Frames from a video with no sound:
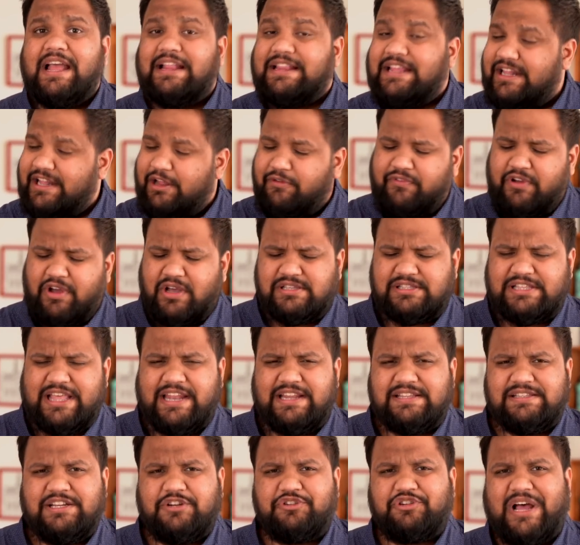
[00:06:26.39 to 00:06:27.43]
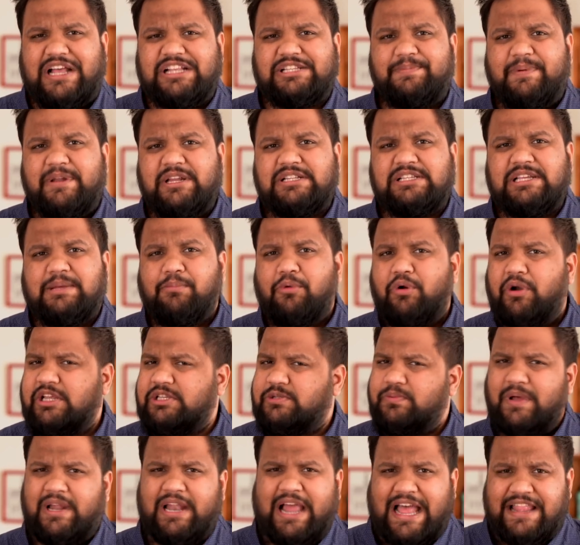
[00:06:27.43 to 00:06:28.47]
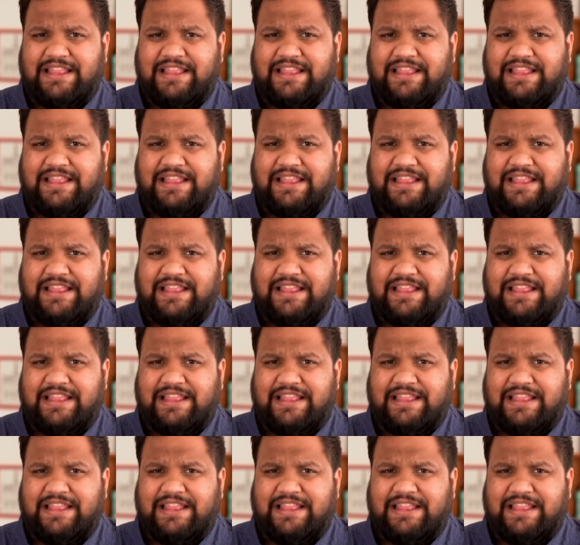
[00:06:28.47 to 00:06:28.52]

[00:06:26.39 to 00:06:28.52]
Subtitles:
then of course there is the transparency mode as well,